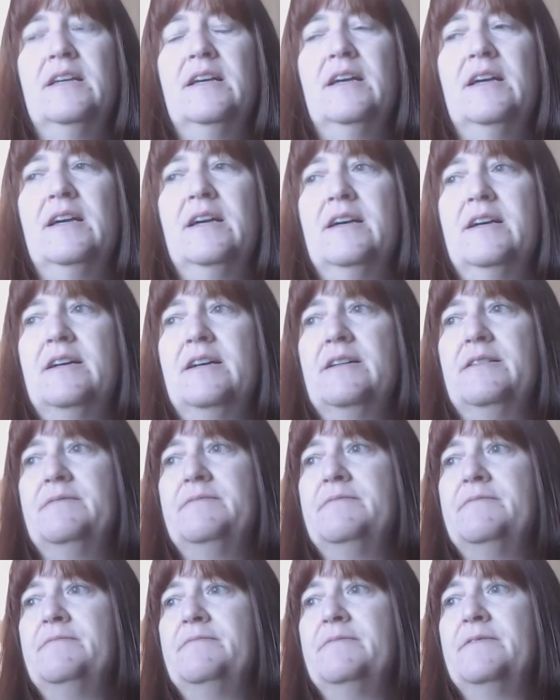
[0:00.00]

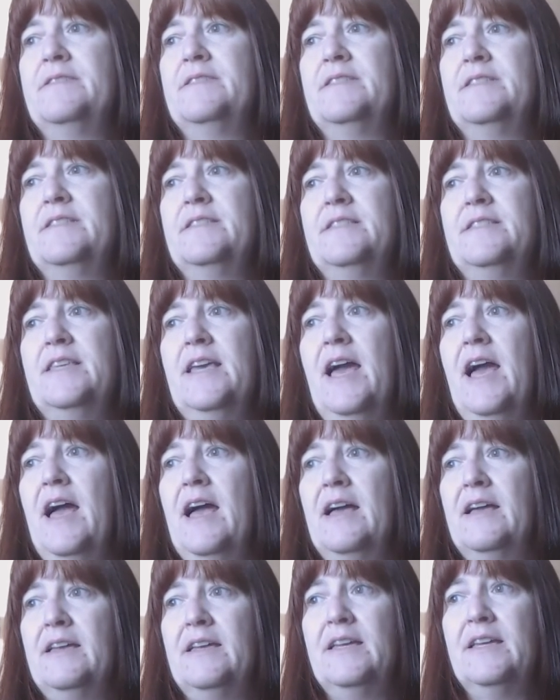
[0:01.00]

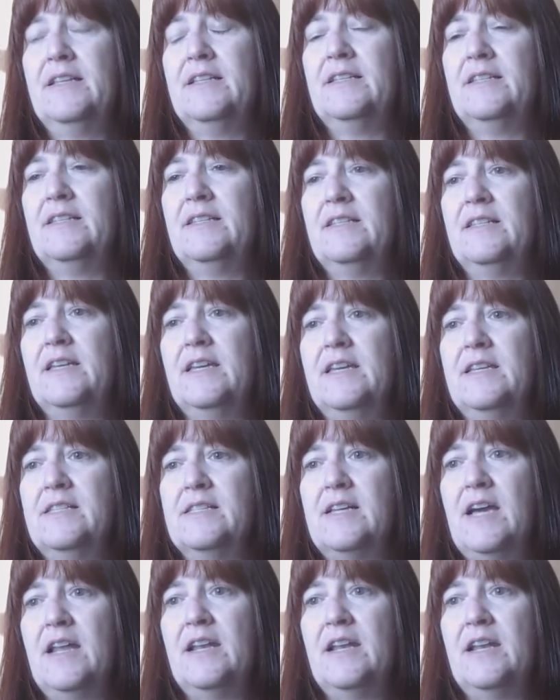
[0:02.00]
Yeah, he's got